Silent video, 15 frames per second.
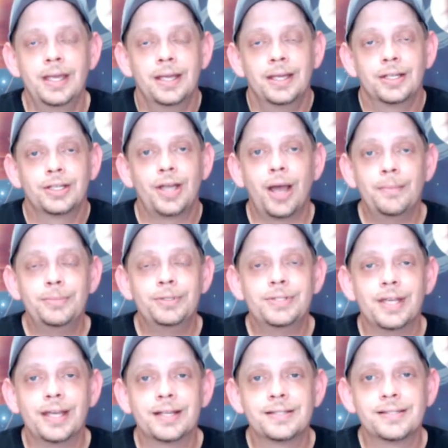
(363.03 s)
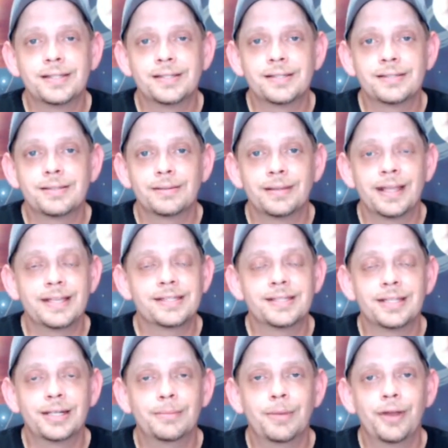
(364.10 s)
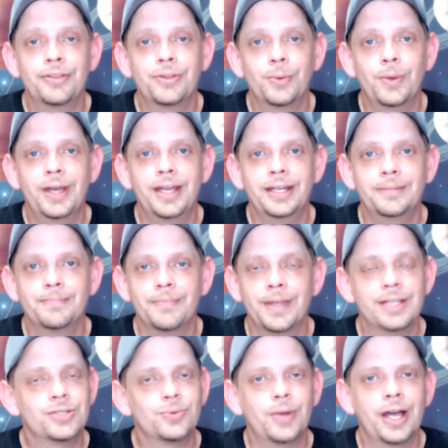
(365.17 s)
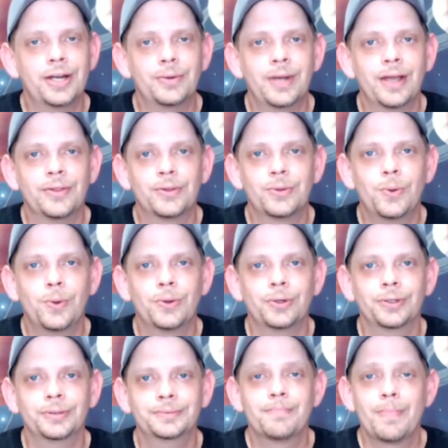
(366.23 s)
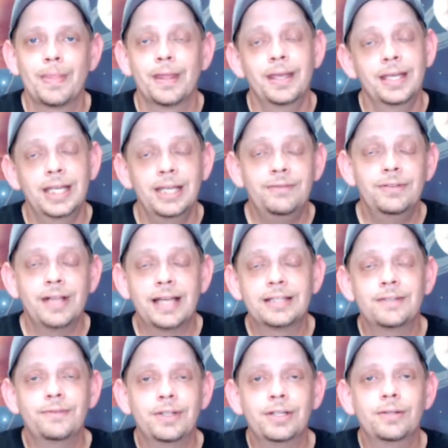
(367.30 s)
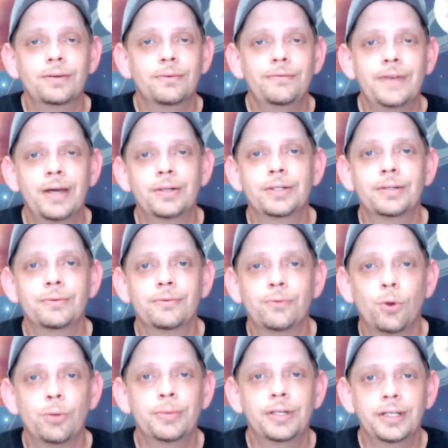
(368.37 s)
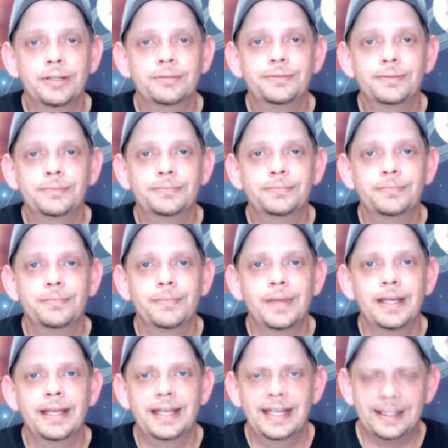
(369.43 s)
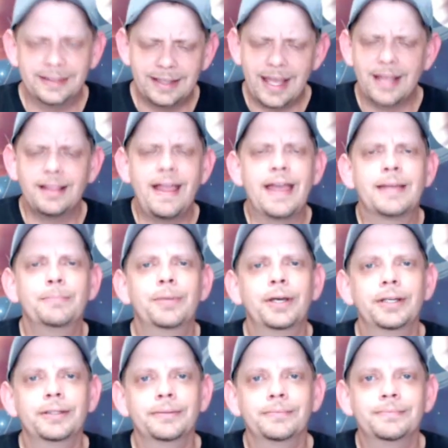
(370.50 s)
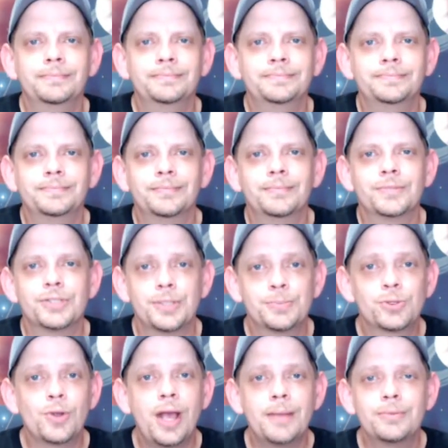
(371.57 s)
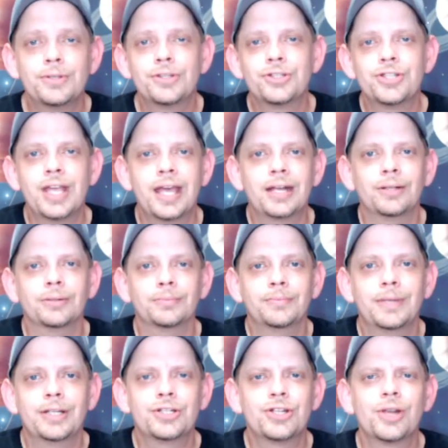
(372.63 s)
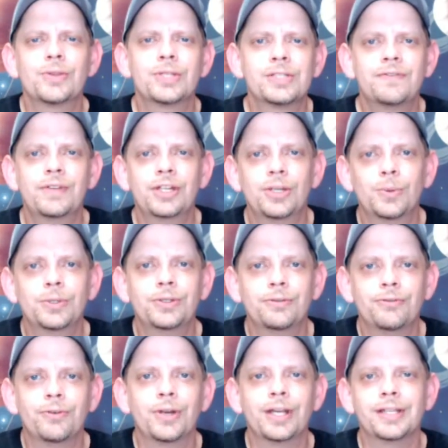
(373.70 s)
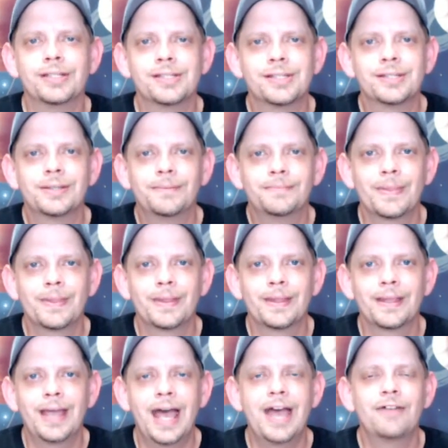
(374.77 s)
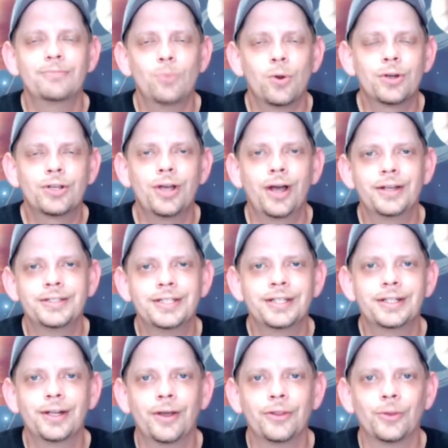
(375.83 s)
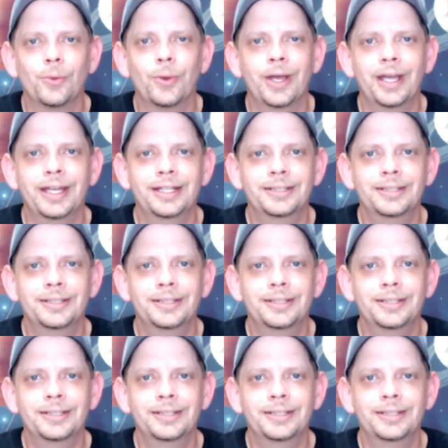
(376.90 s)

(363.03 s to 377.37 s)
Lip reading: Computex is less than a month away. It's right around the corner. If you liked the video and found it informative, hit that like button, subscribe to the channel, and share this video with your friends. I have more content on the way.